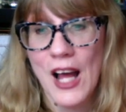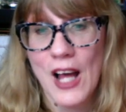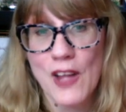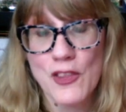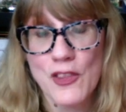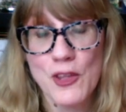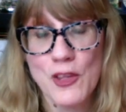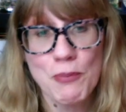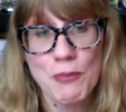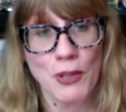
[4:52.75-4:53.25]

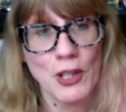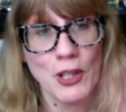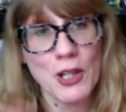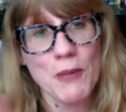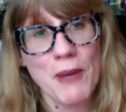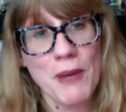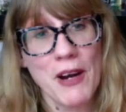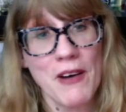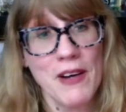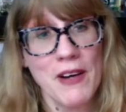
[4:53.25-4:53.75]
The
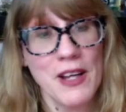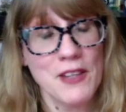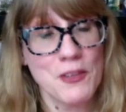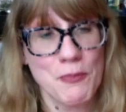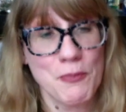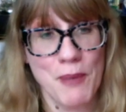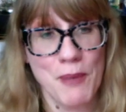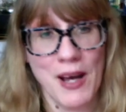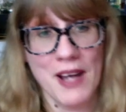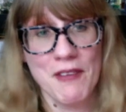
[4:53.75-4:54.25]
blueberry
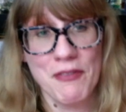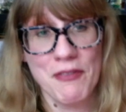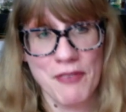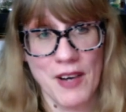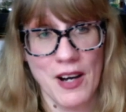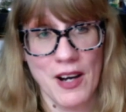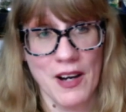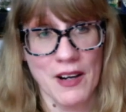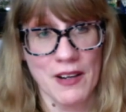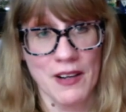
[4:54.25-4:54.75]
is by
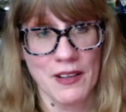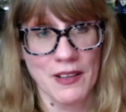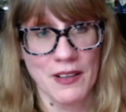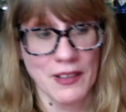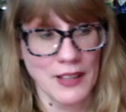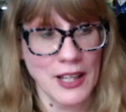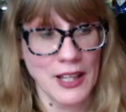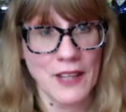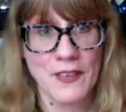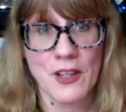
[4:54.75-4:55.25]
far
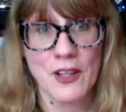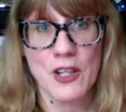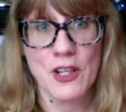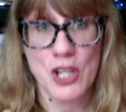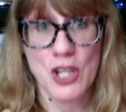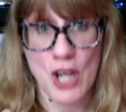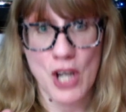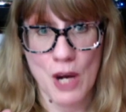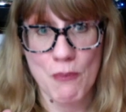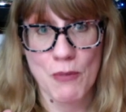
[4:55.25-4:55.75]
like the
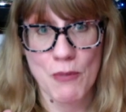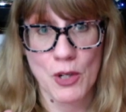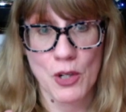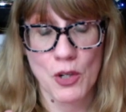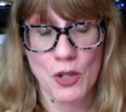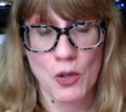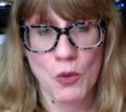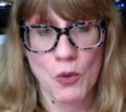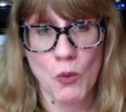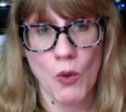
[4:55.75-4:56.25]

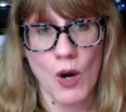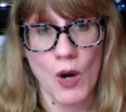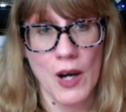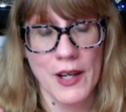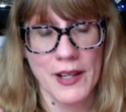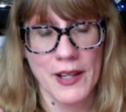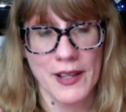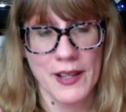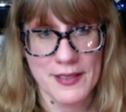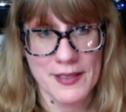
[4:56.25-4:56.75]
number
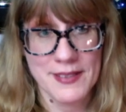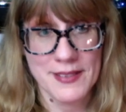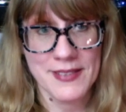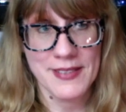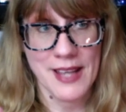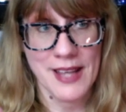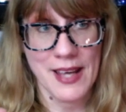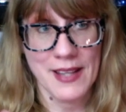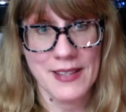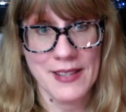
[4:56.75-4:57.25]
one
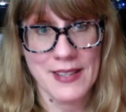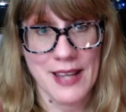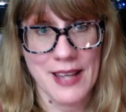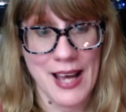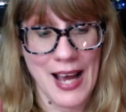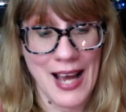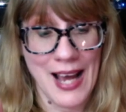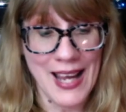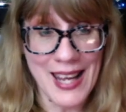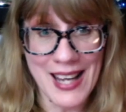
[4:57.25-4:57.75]
scent.
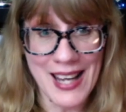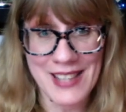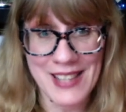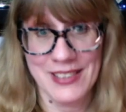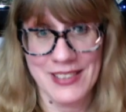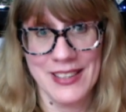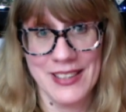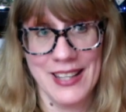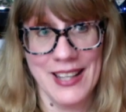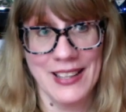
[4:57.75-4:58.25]
I
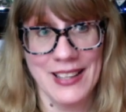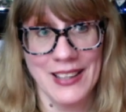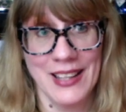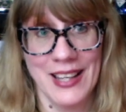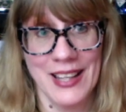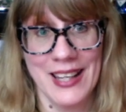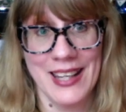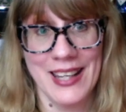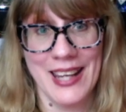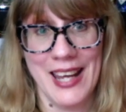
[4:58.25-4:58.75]
actually get
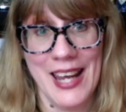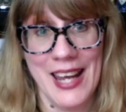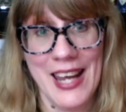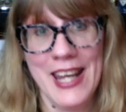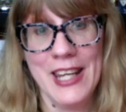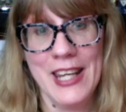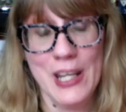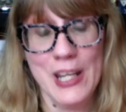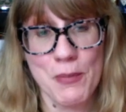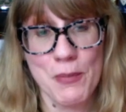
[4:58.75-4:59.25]
like
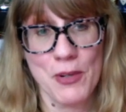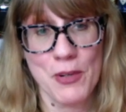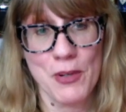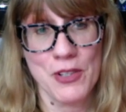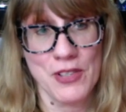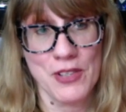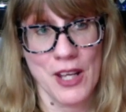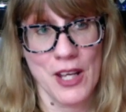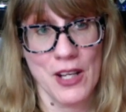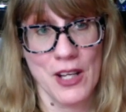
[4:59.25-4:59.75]
eighty
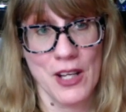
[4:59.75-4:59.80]
percent